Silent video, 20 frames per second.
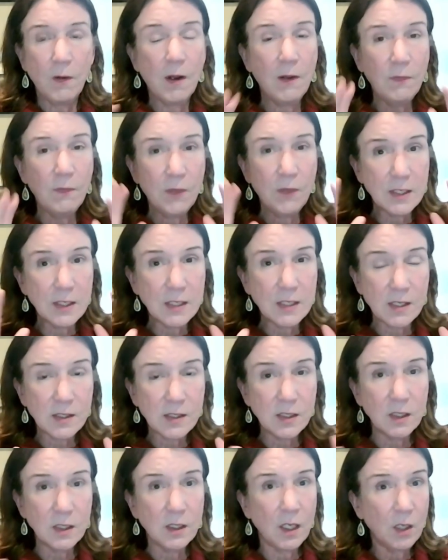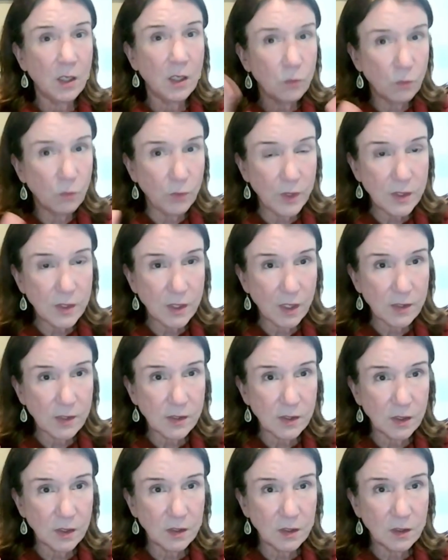And they tested and
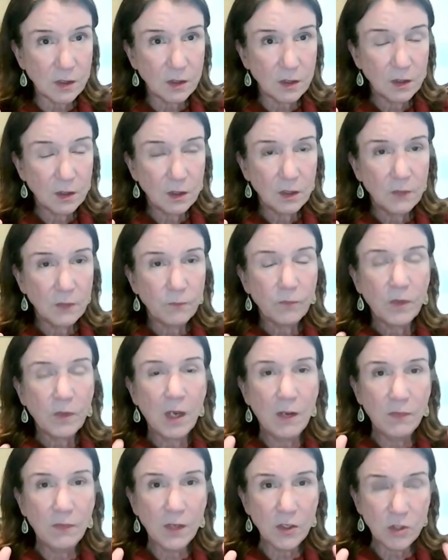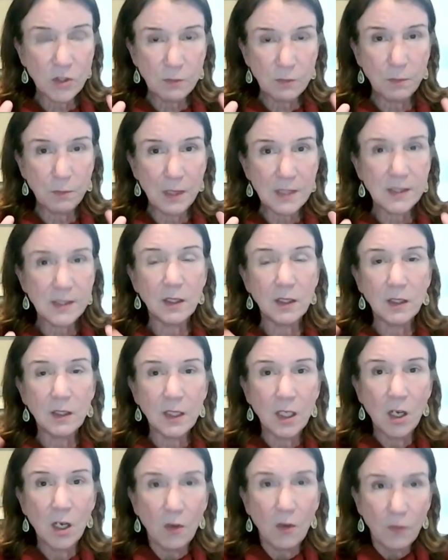retested, and they just
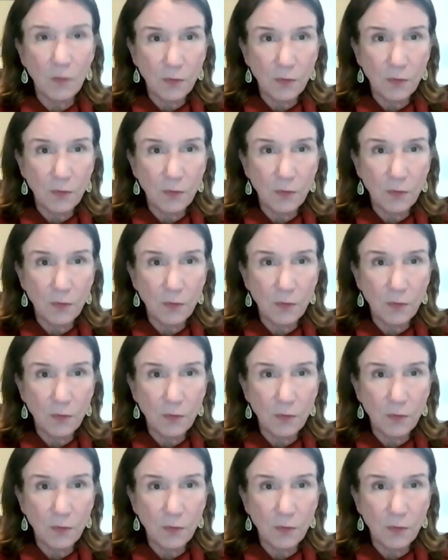basically